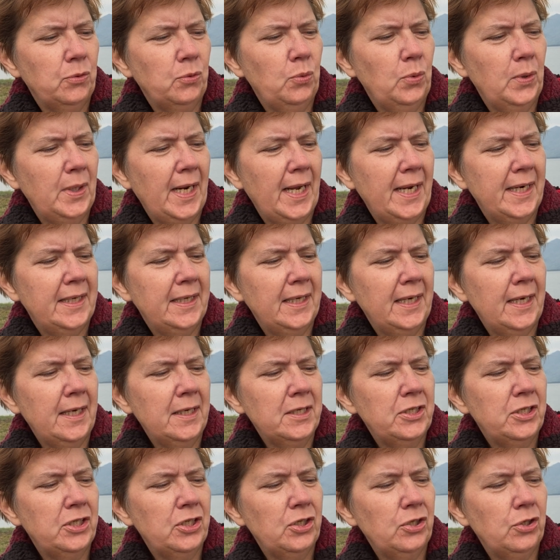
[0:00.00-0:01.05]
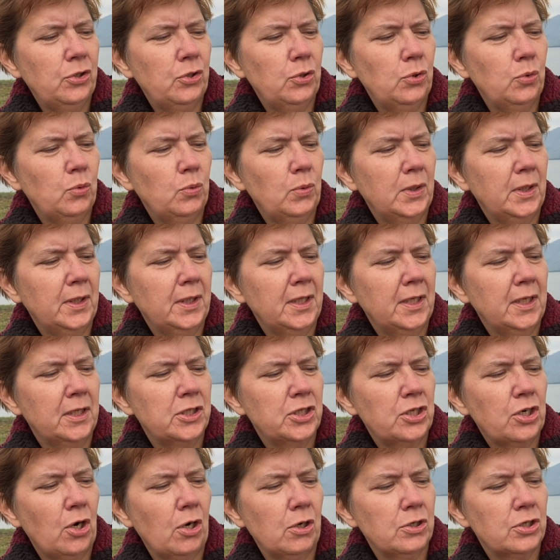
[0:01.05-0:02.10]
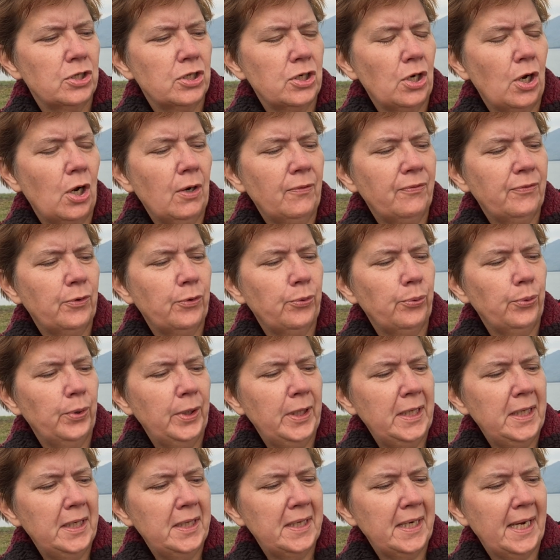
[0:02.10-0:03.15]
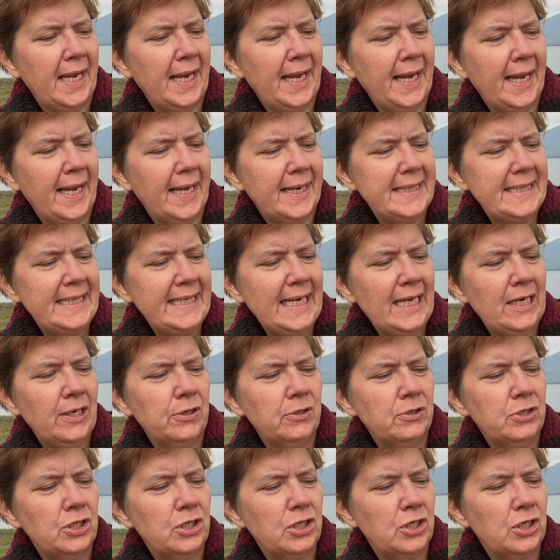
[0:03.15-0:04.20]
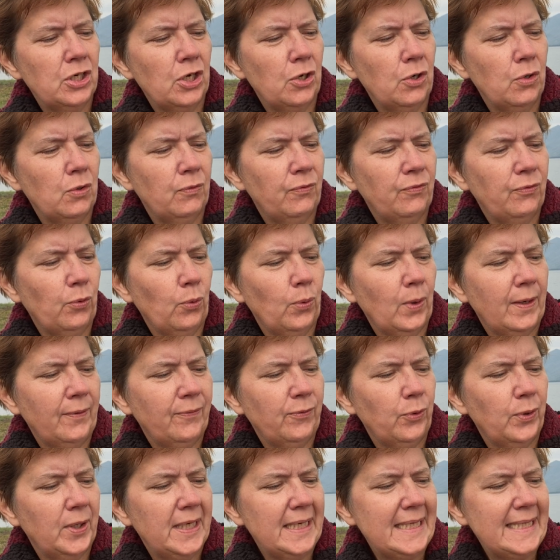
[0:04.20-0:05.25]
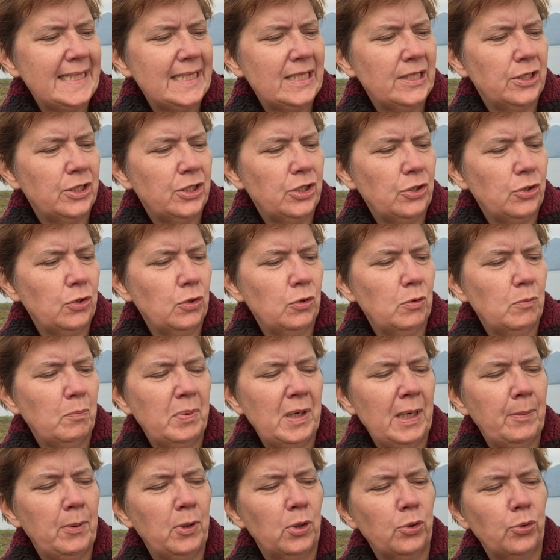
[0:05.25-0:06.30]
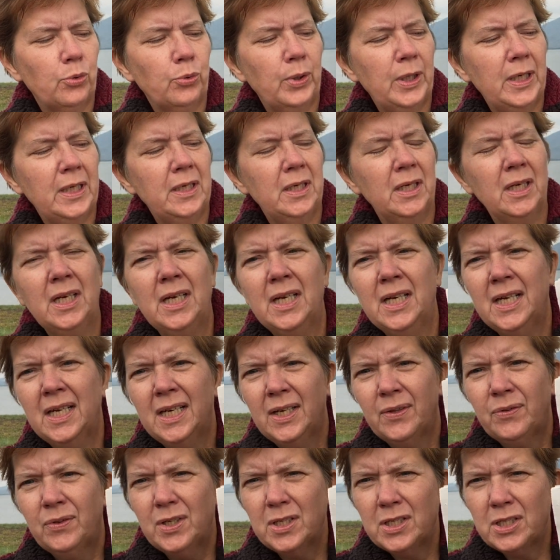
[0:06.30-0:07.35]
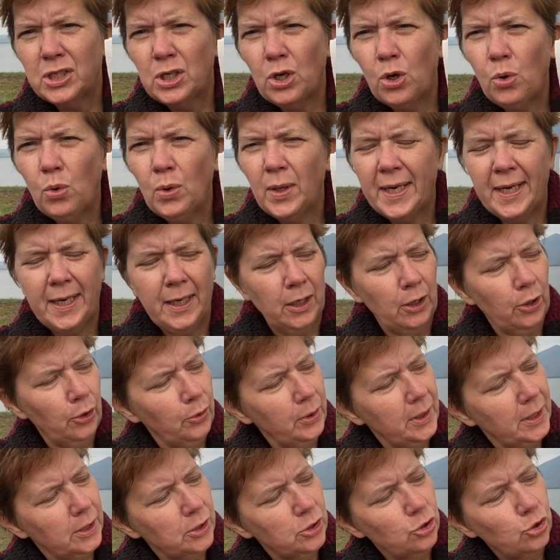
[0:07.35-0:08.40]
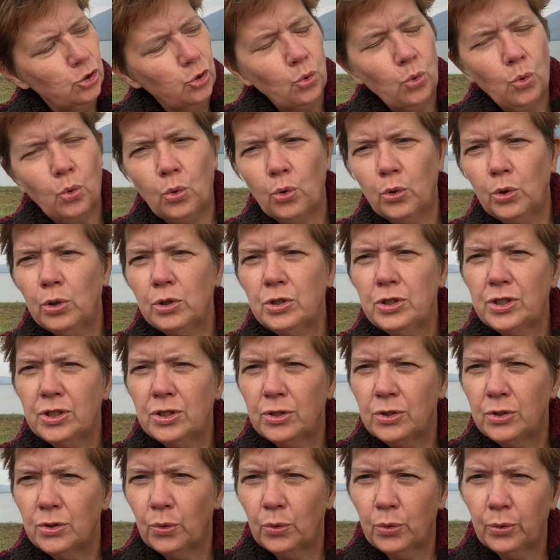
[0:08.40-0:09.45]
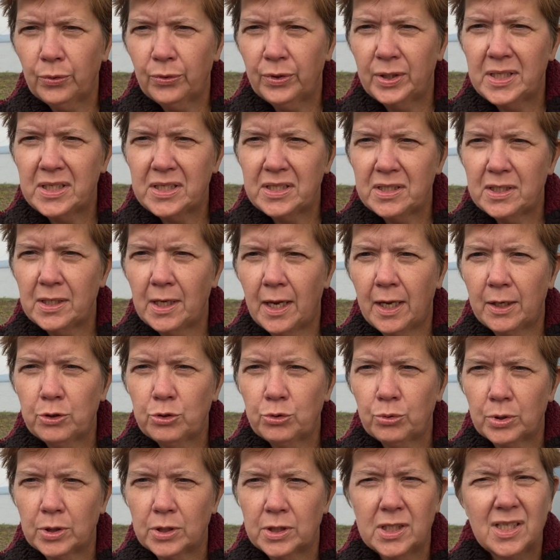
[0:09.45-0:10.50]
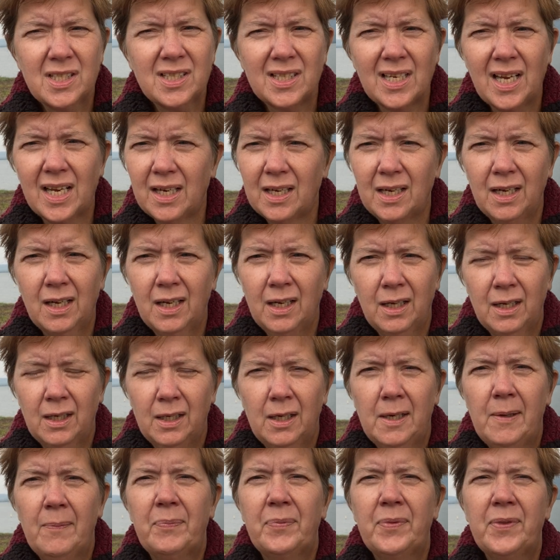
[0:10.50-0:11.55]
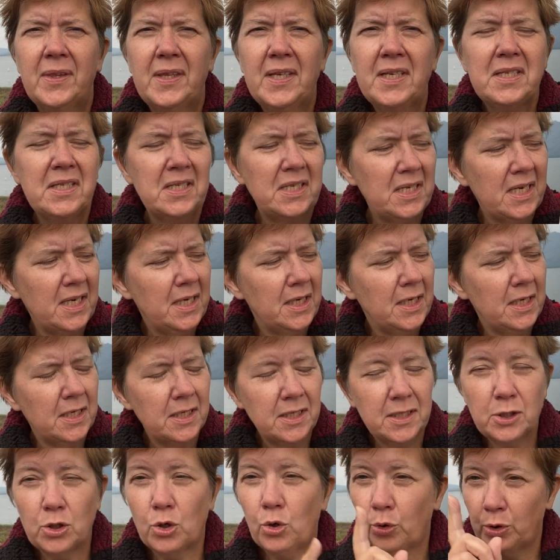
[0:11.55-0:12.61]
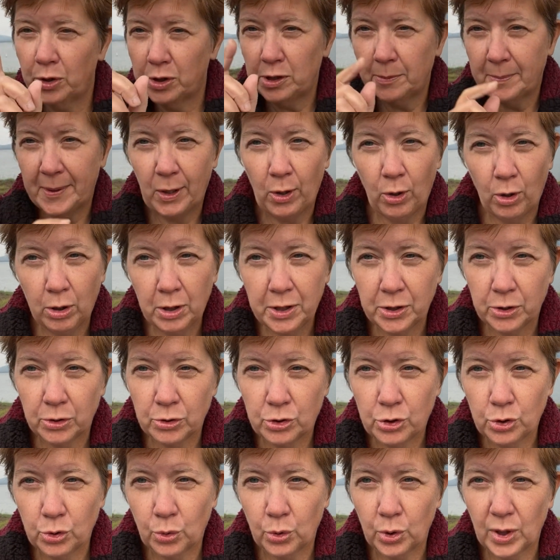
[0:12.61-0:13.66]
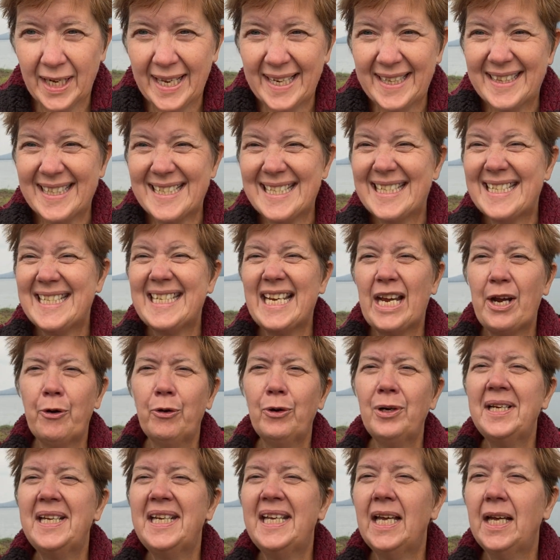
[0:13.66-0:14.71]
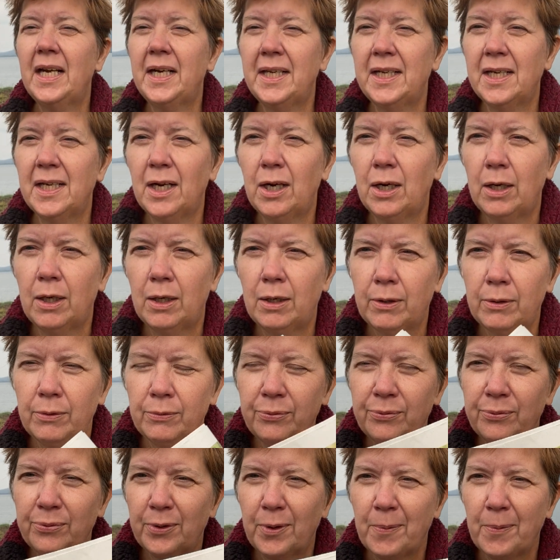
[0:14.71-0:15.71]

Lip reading: when I got to, it's called Sloth Creek and Yellowstone Forever Institute, Pebble Creek, this whole area towards the northeast entrance, it's like, this is, according to my audio tour, like the Serengeti of